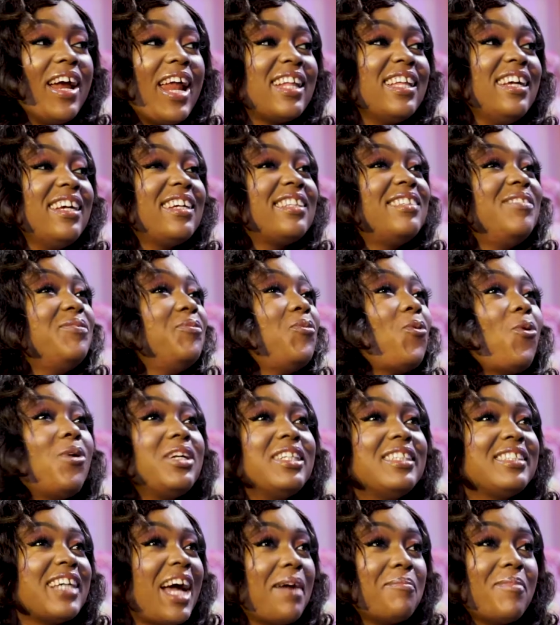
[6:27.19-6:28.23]
I think the
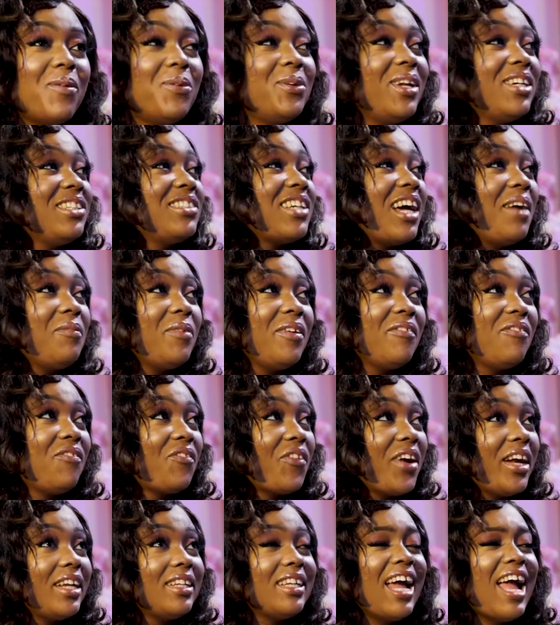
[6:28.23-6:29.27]
one time I wanted to have a
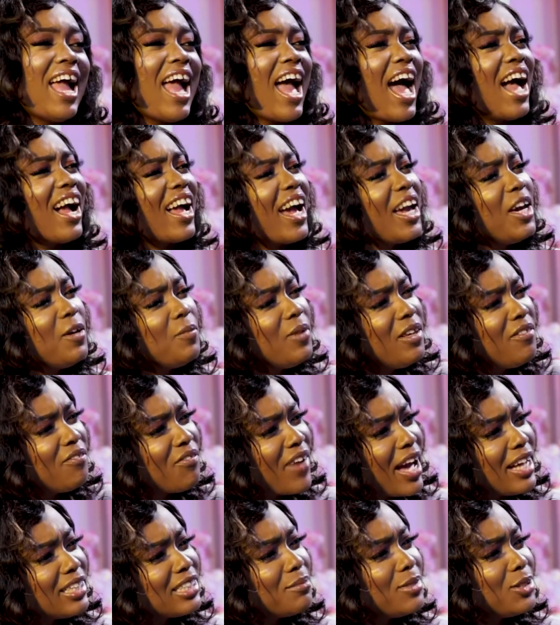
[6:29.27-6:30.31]
friend, how can you be
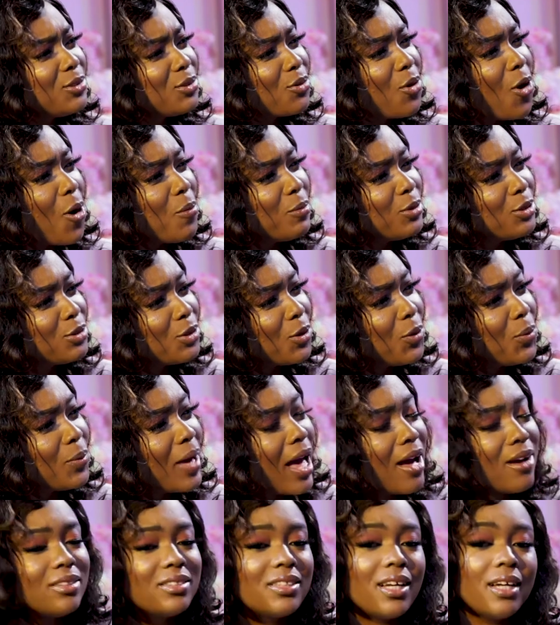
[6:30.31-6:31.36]
inviting me to come somewhere?
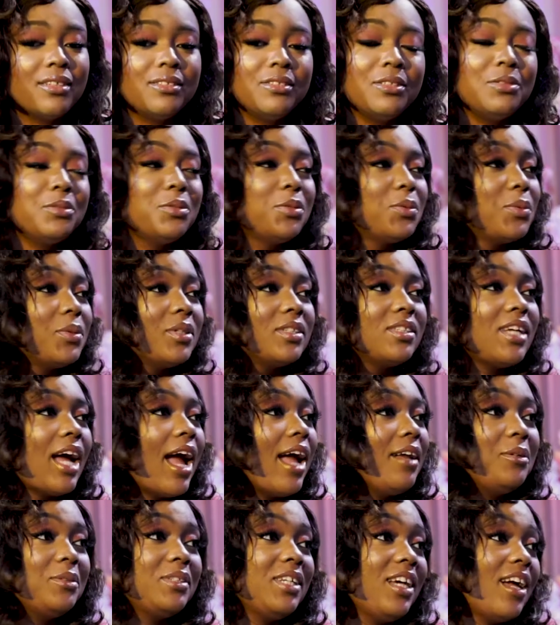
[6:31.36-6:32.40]
I just said, you know what?
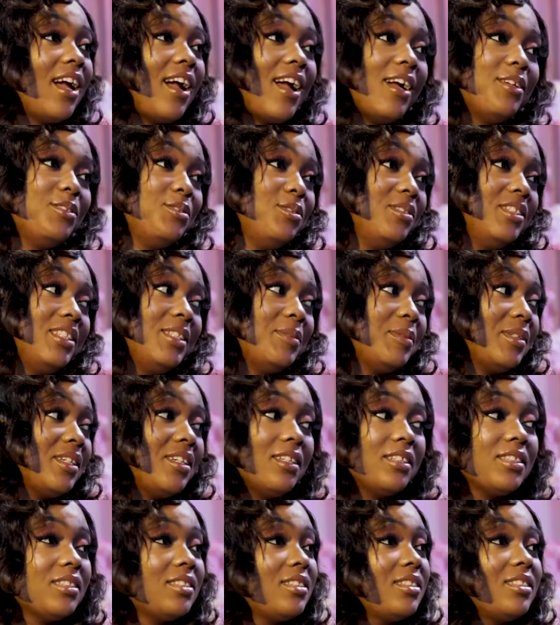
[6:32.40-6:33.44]
I don't think I can do this
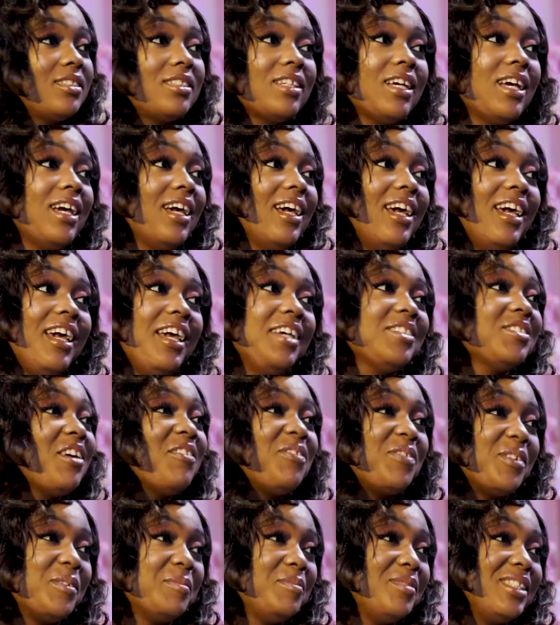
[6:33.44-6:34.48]
because it's
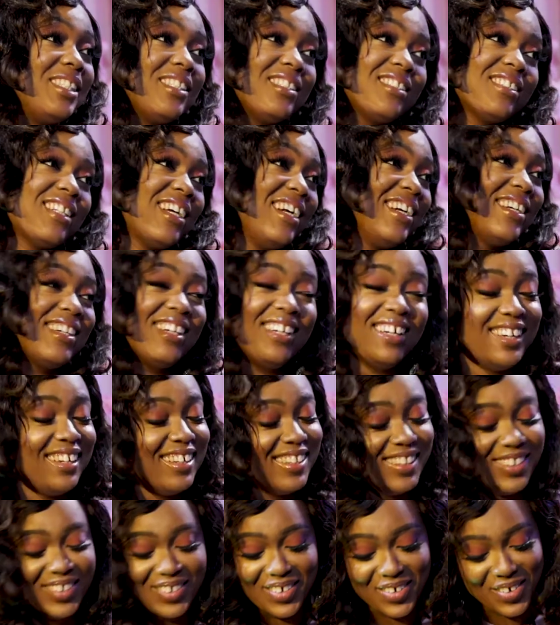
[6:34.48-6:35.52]
not for me. Like,
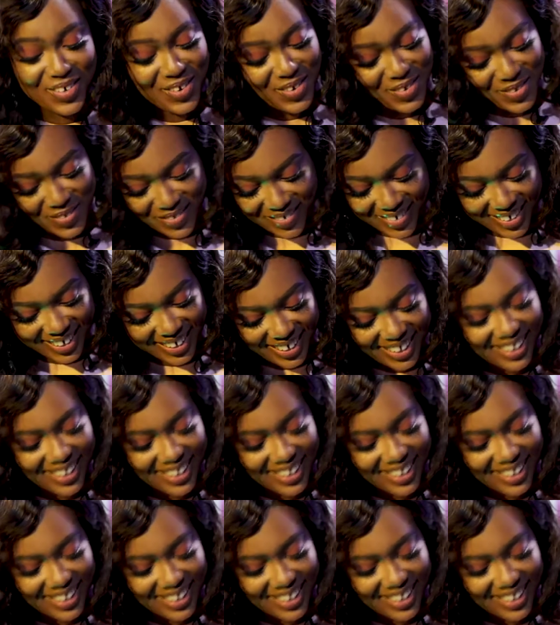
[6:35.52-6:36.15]
no.